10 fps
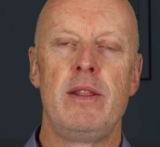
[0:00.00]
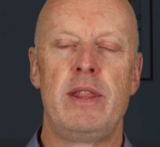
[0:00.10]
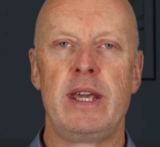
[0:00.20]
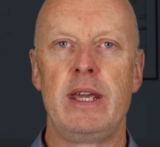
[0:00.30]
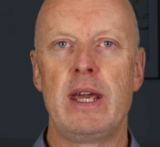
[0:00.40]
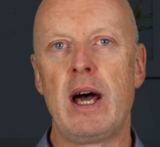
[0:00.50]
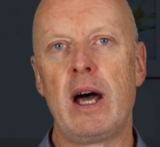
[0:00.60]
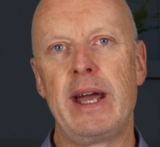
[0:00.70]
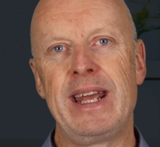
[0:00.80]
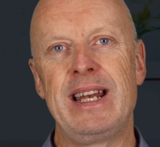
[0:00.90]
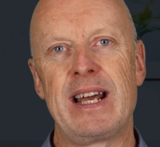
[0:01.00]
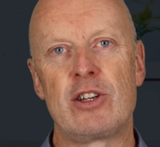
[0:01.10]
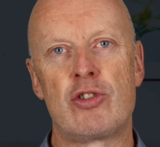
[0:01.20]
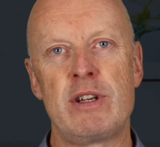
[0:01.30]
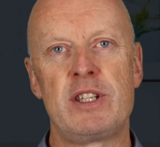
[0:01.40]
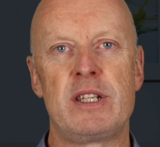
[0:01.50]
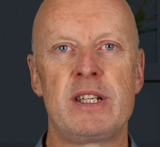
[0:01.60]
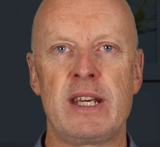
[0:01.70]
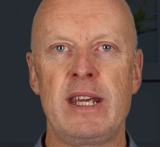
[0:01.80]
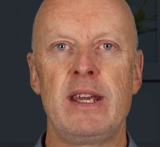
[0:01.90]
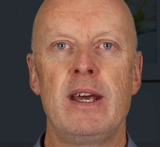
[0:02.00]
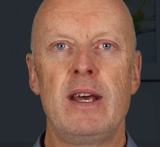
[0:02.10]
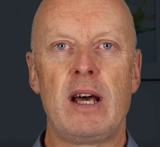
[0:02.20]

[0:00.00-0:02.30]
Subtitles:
the electricity